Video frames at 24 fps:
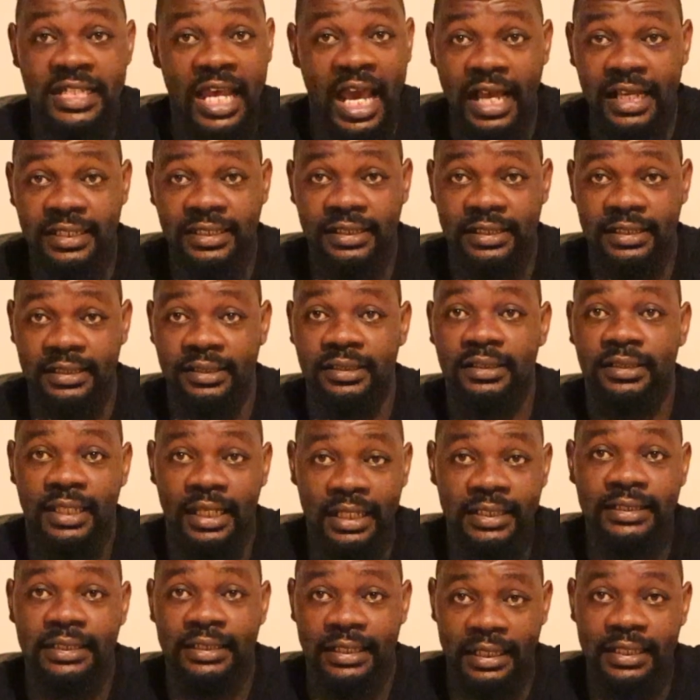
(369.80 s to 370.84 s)
task
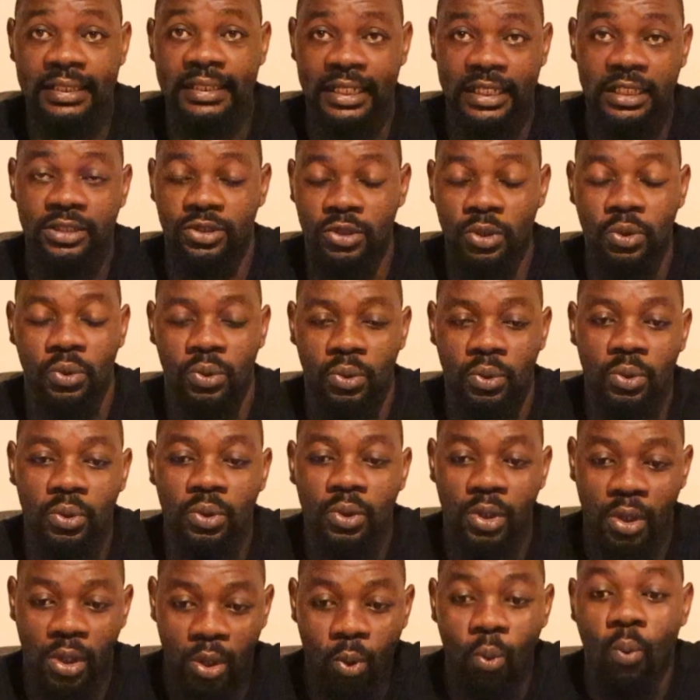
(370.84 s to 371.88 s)
that they do
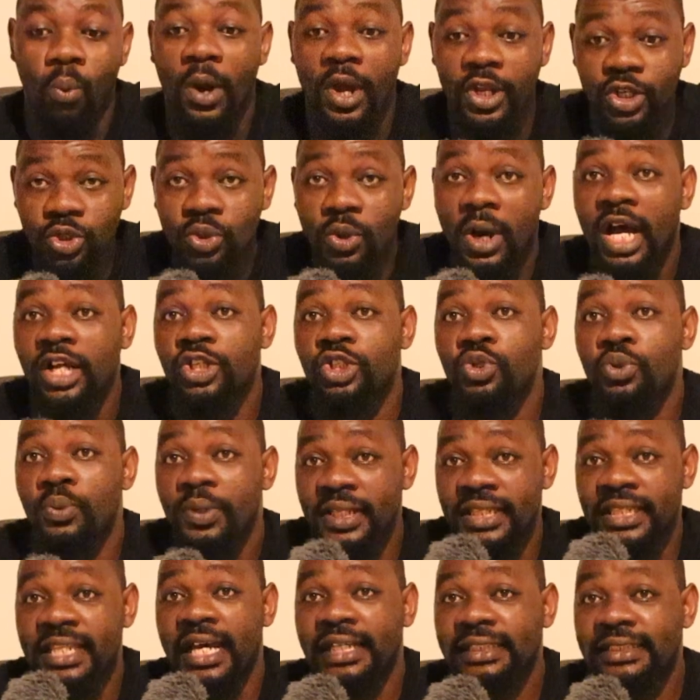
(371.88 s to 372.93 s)
when you are
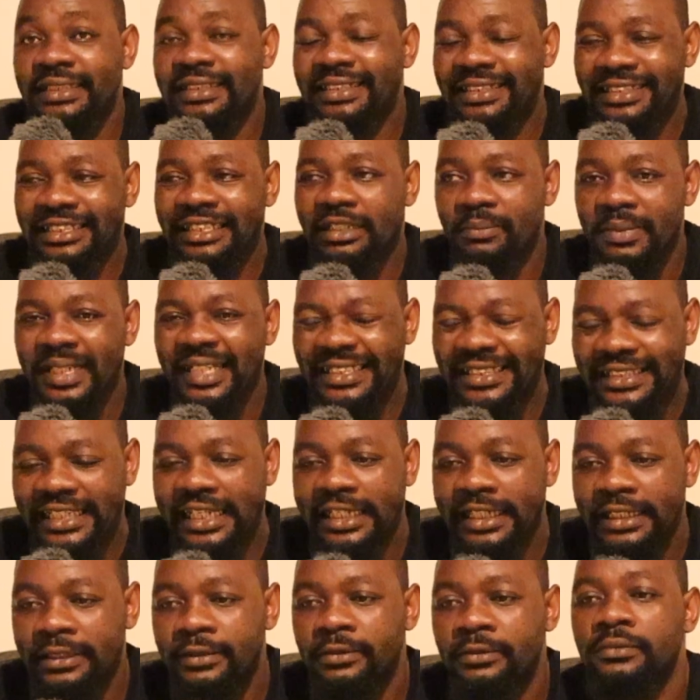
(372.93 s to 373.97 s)
doing that steaming
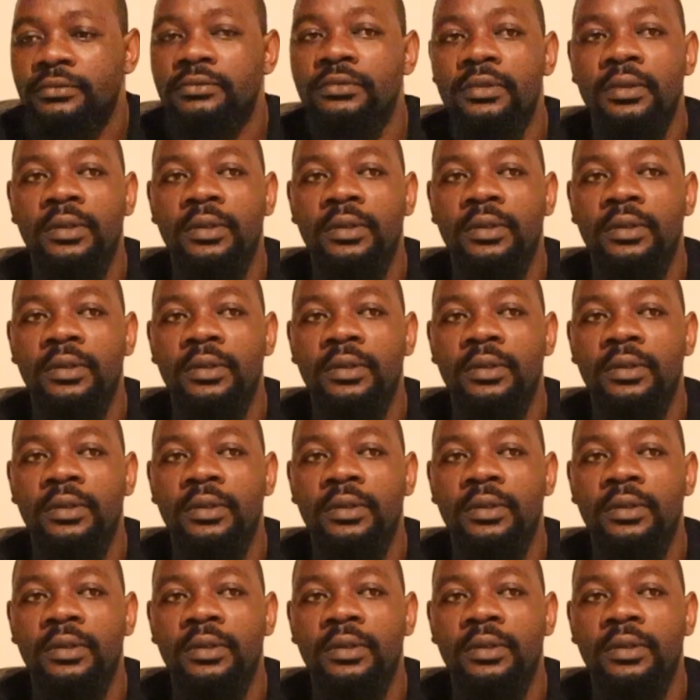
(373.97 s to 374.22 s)
thing.